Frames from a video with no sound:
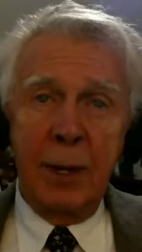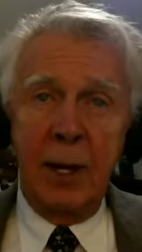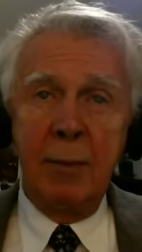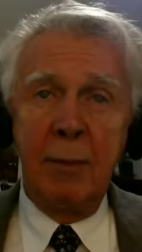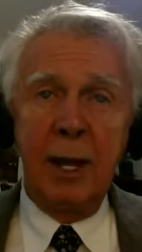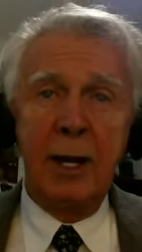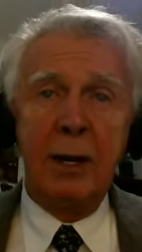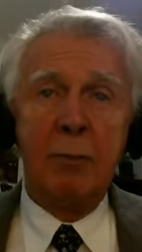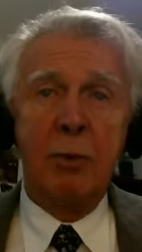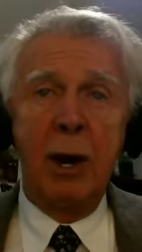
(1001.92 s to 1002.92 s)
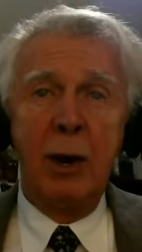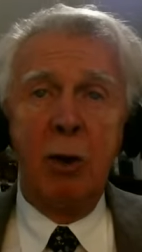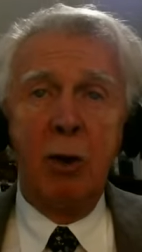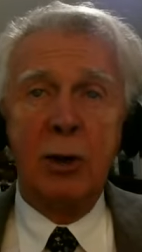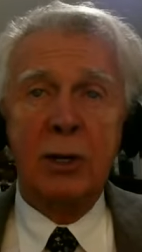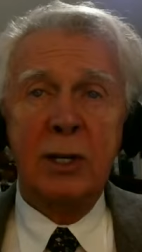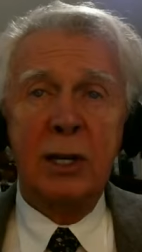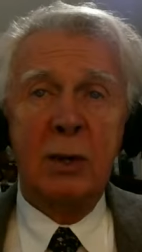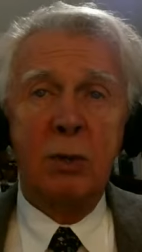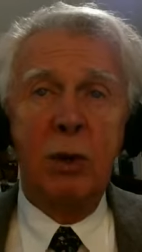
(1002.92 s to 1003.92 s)
He made it a
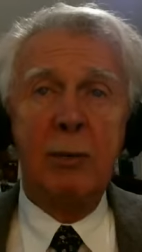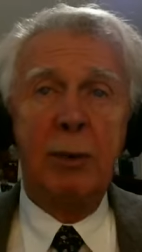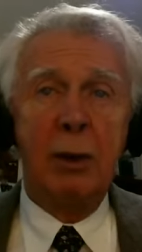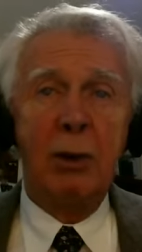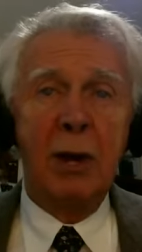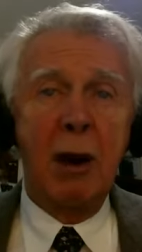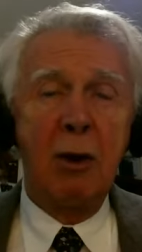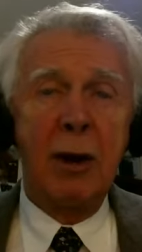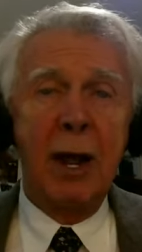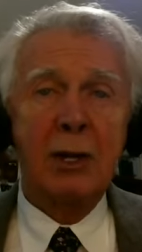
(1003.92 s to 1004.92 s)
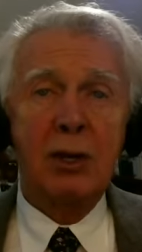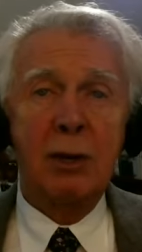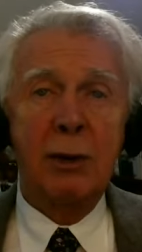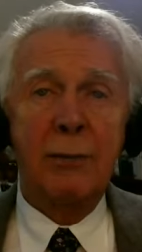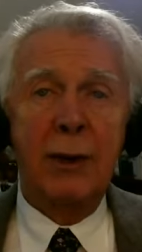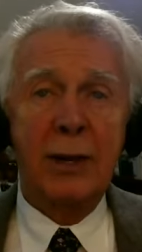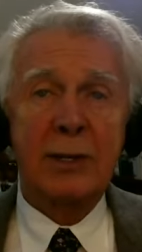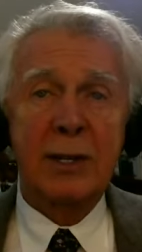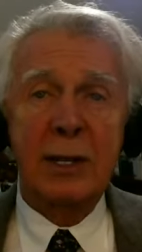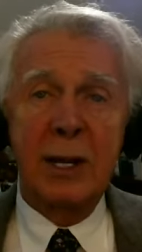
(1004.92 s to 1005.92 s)
priority to rebuild our national
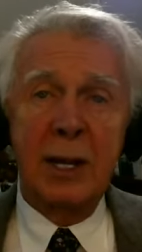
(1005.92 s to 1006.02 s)
defense,